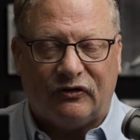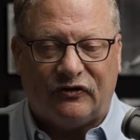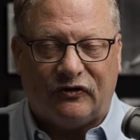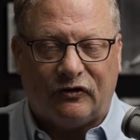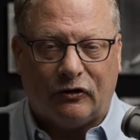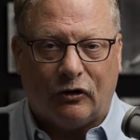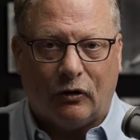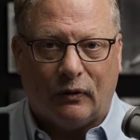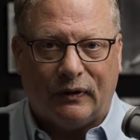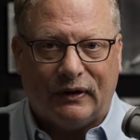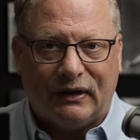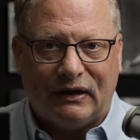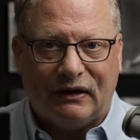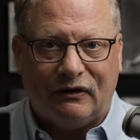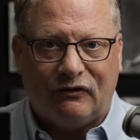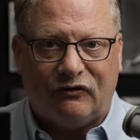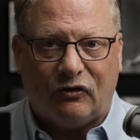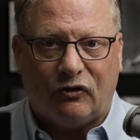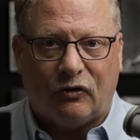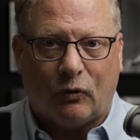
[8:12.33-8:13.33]
is to go
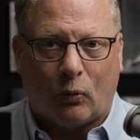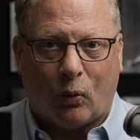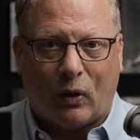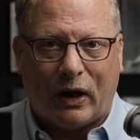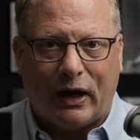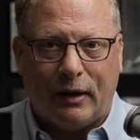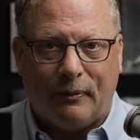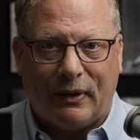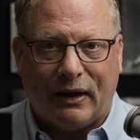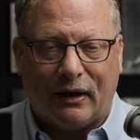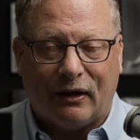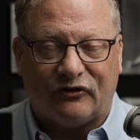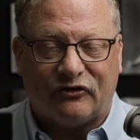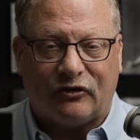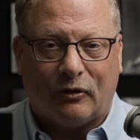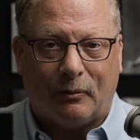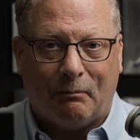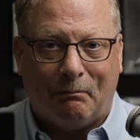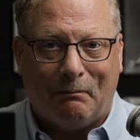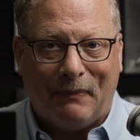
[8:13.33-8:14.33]
into the white
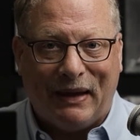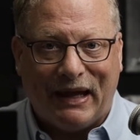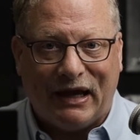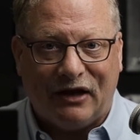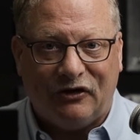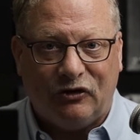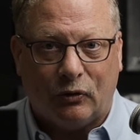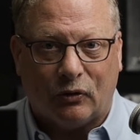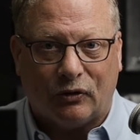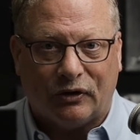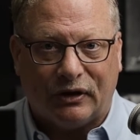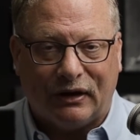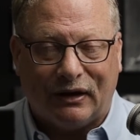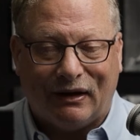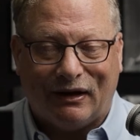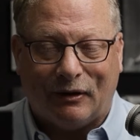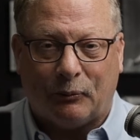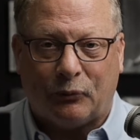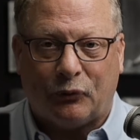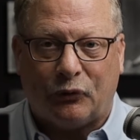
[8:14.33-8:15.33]
balance
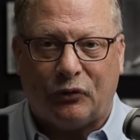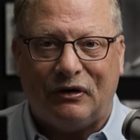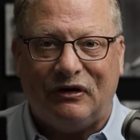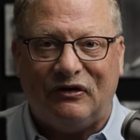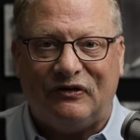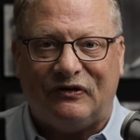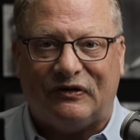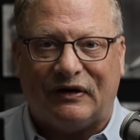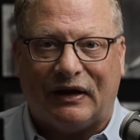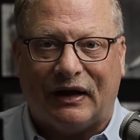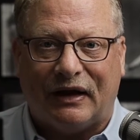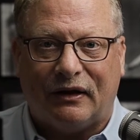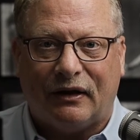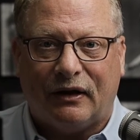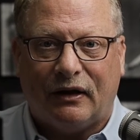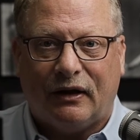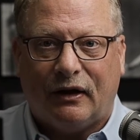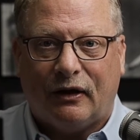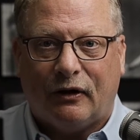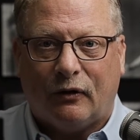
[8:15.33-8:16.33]
manually and preset
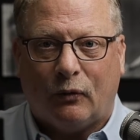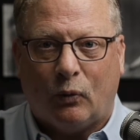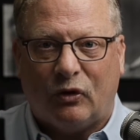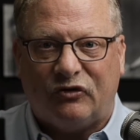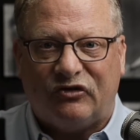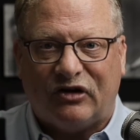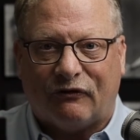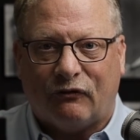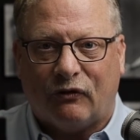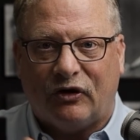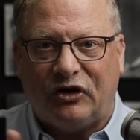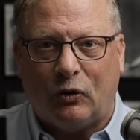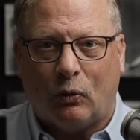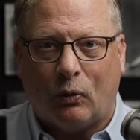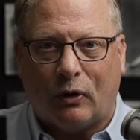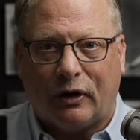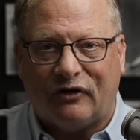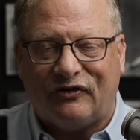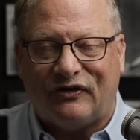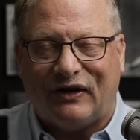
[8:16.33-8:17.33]
whichever way you
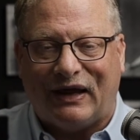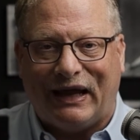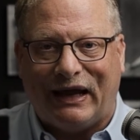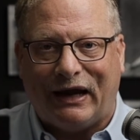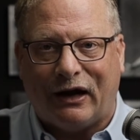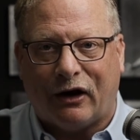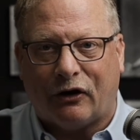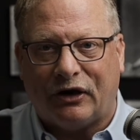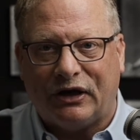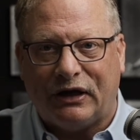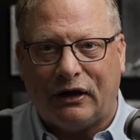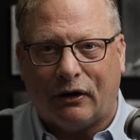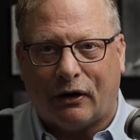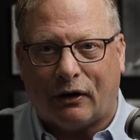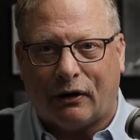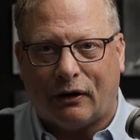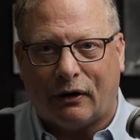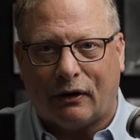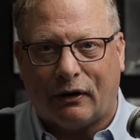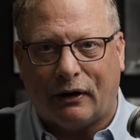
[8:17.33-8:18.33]
want it to err,
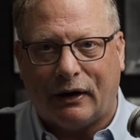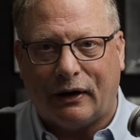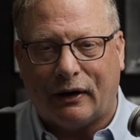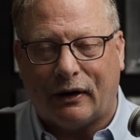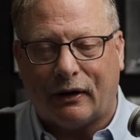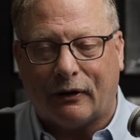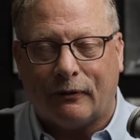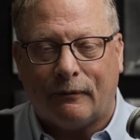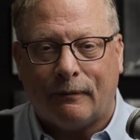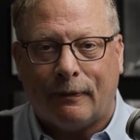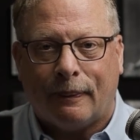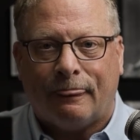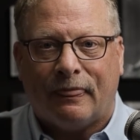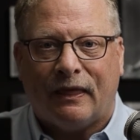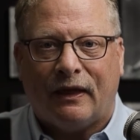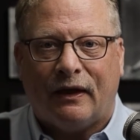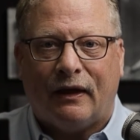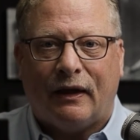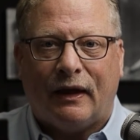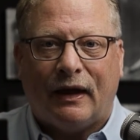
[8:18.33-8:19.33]
ERR, err.
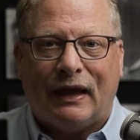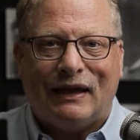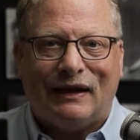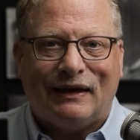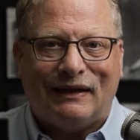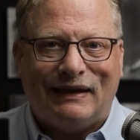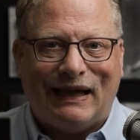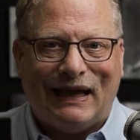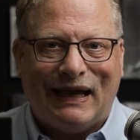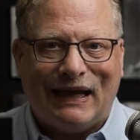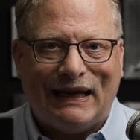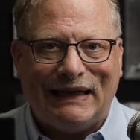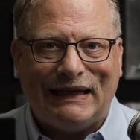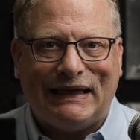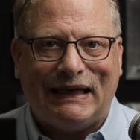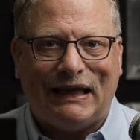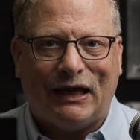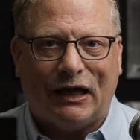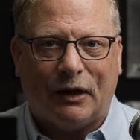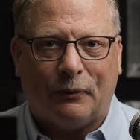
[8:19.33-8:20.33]

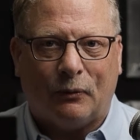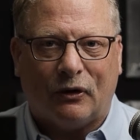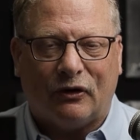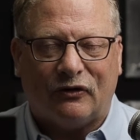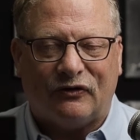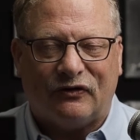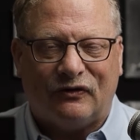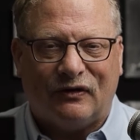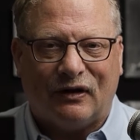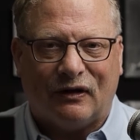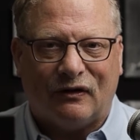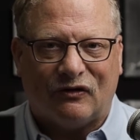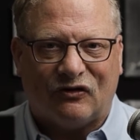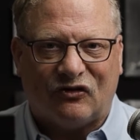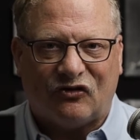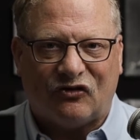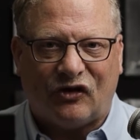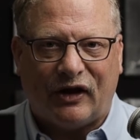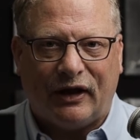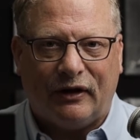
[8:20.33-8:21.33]
Canon cameras tend to
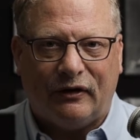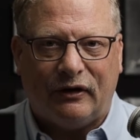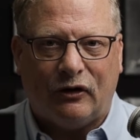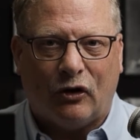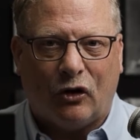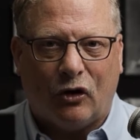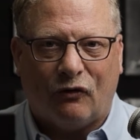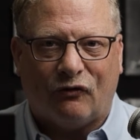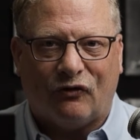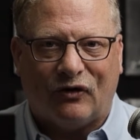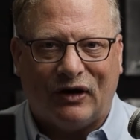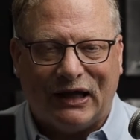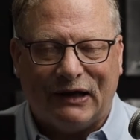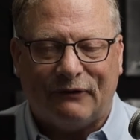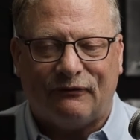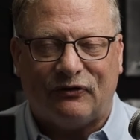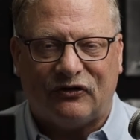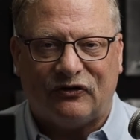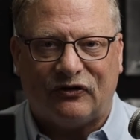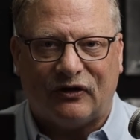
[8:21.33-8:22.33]
slightly
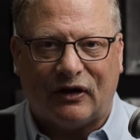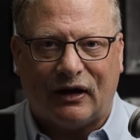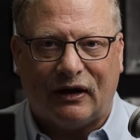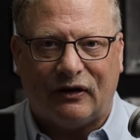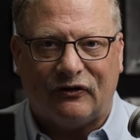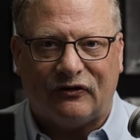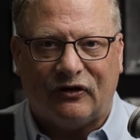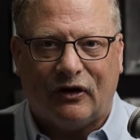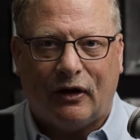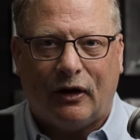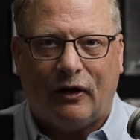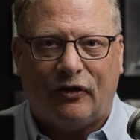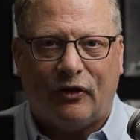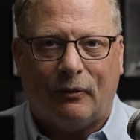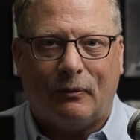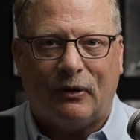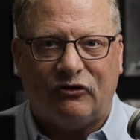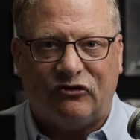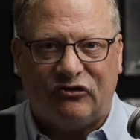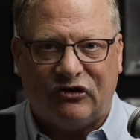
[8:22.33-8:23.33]
overemphasize
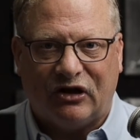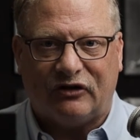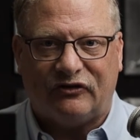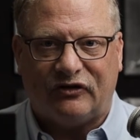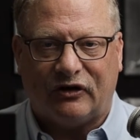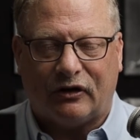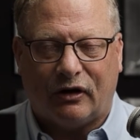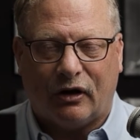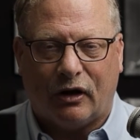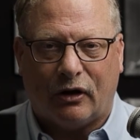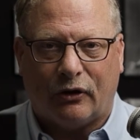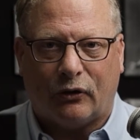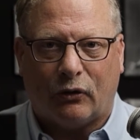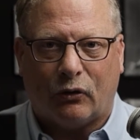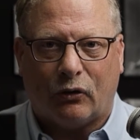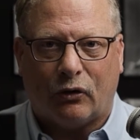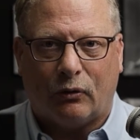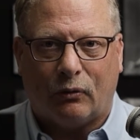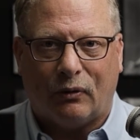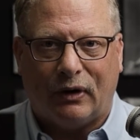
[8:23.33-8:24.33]
the magenta color
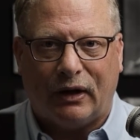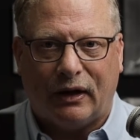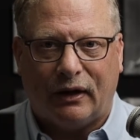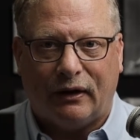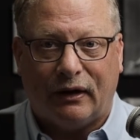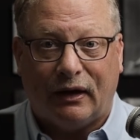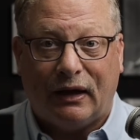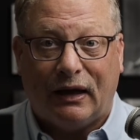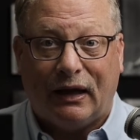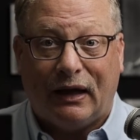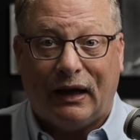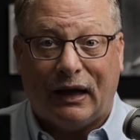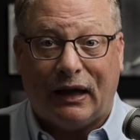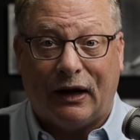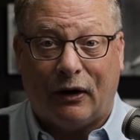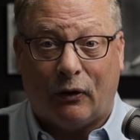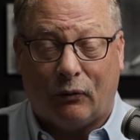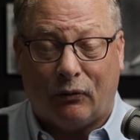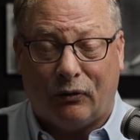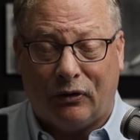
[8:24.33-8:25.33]
or red,
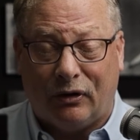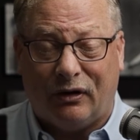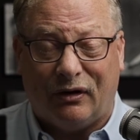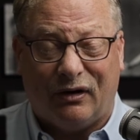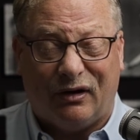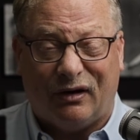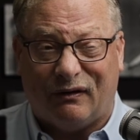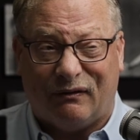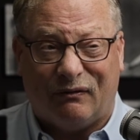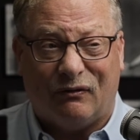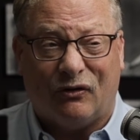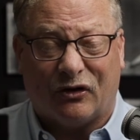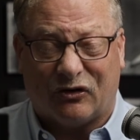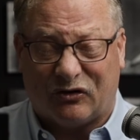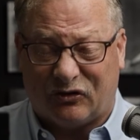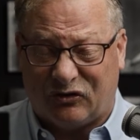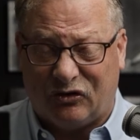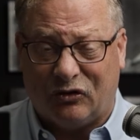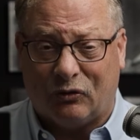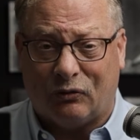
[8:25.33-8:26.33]
and it really
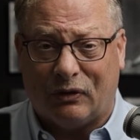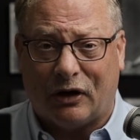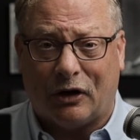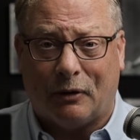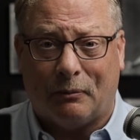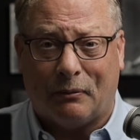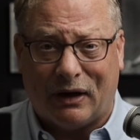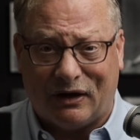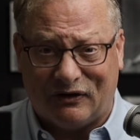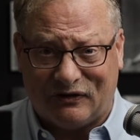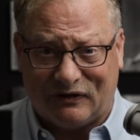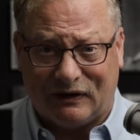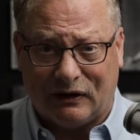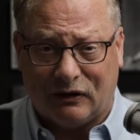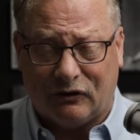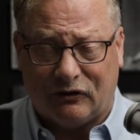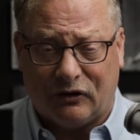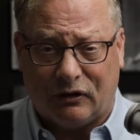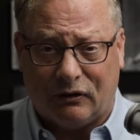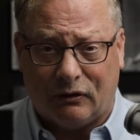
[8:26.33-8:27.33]
looks too red on my
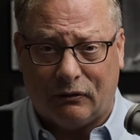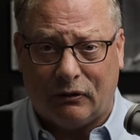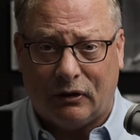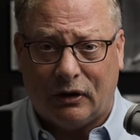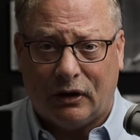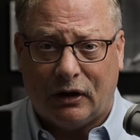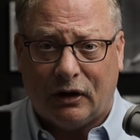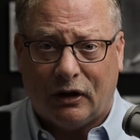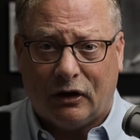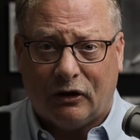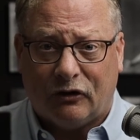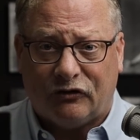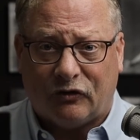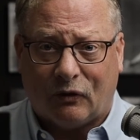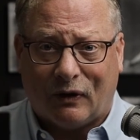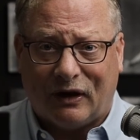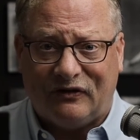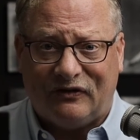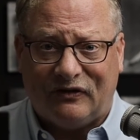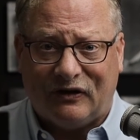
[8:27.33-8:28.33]
skin tone.
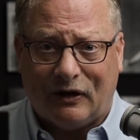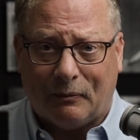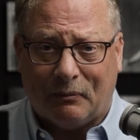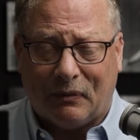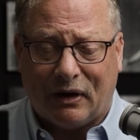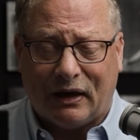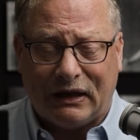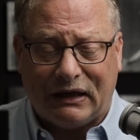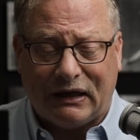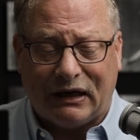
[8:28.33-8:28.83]
So I set my